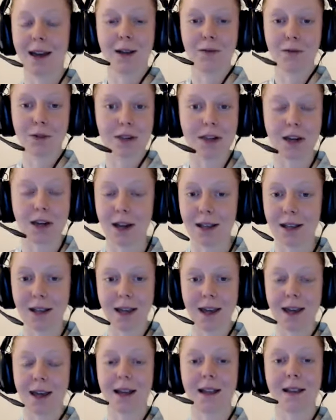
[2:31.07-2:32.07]
and returning
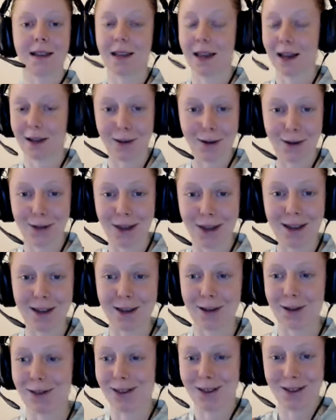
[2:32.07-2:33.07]
it and saying, no,
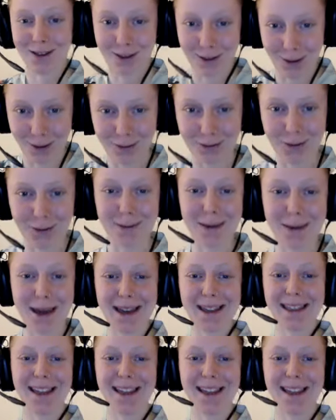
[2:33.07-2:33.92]
thank you. This is not for me.